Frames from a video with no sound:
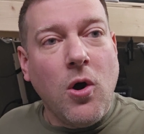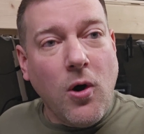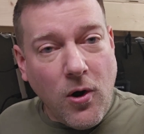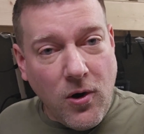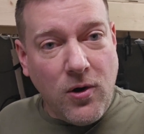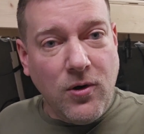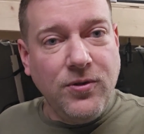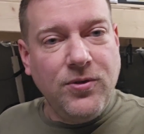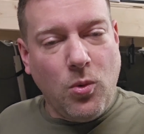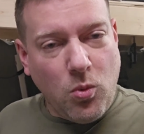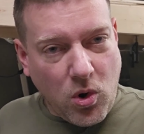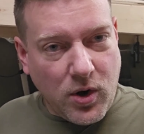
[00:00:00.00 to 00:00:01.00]
all
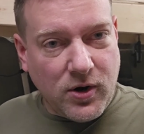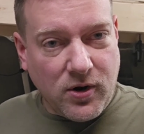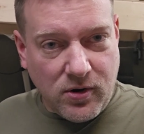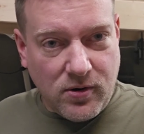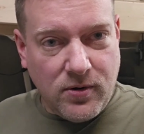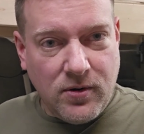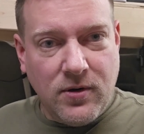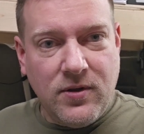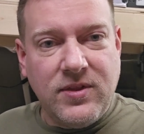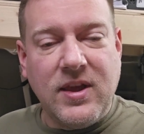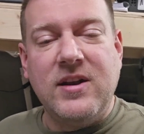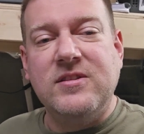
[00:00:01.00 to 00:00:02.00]
the water
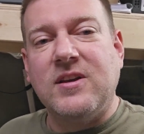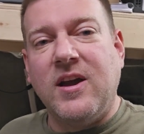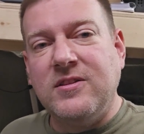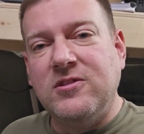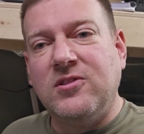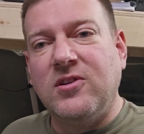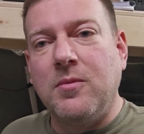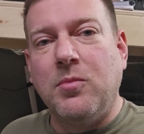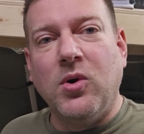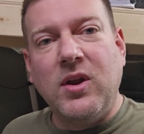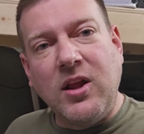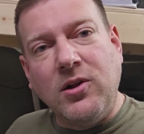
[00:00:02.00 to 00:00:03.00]
that is on the circuit
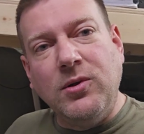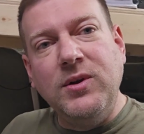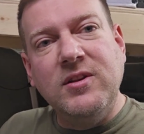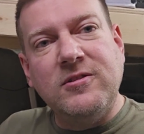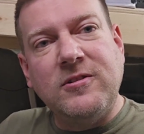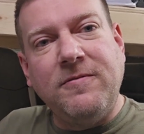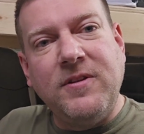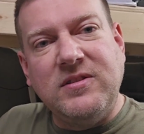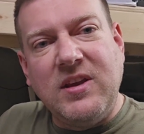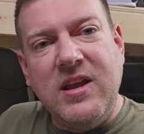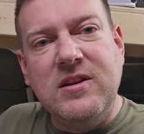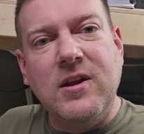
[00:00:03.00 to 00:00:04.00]
board, including the stuff
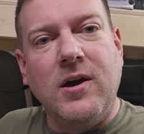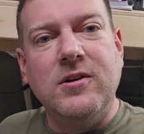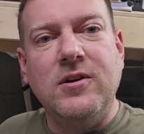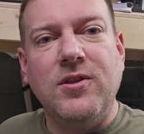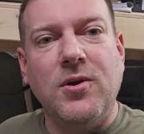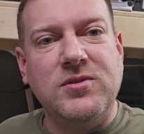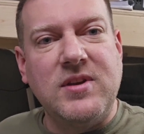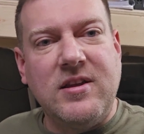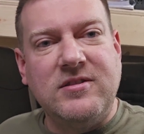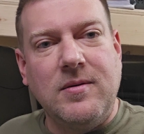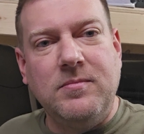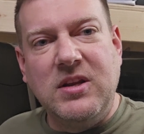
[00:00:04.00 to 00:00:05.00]
that's hidden under those
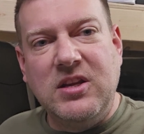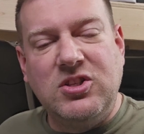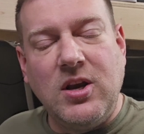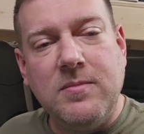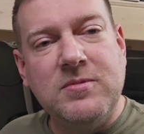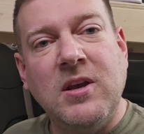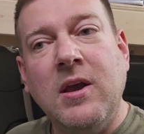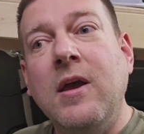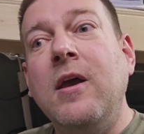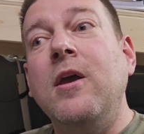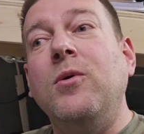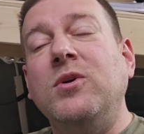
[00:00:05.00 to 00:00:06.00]
SMD chips,
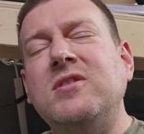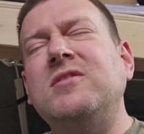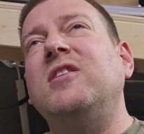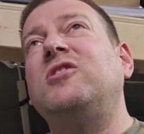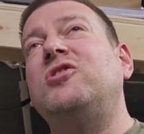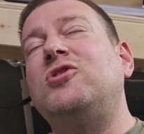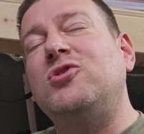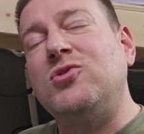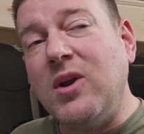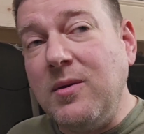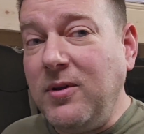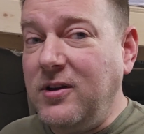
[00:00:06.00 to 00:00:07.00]
which is
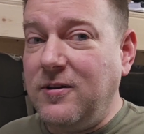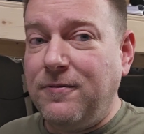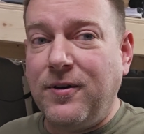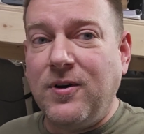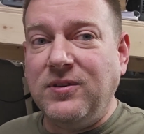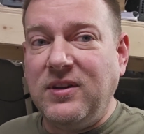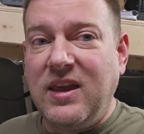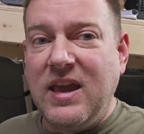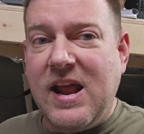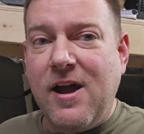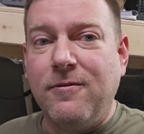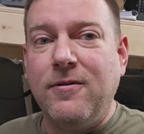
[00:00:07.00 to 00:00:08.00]
extremely difficult to
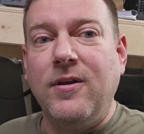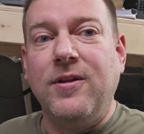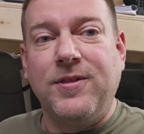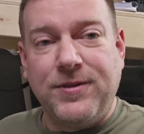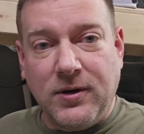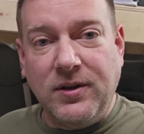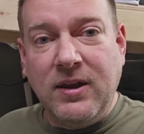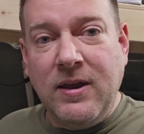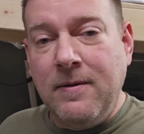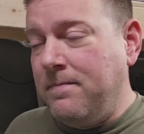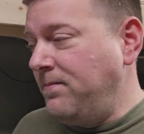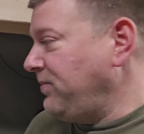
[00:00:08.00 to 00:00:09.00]
get out thoroughly.